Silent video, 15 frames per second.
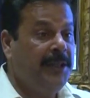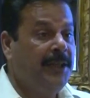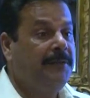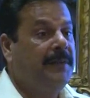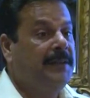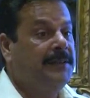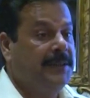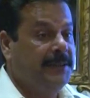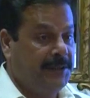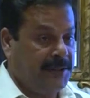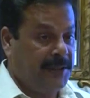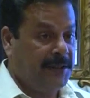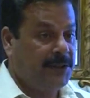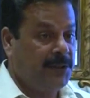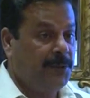level
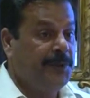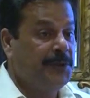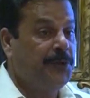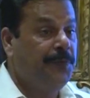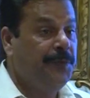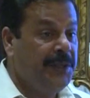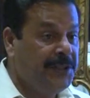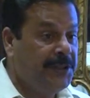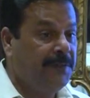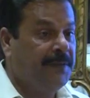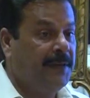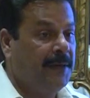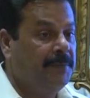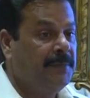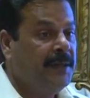structure which we
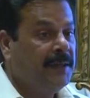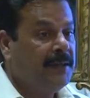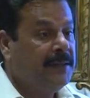develop,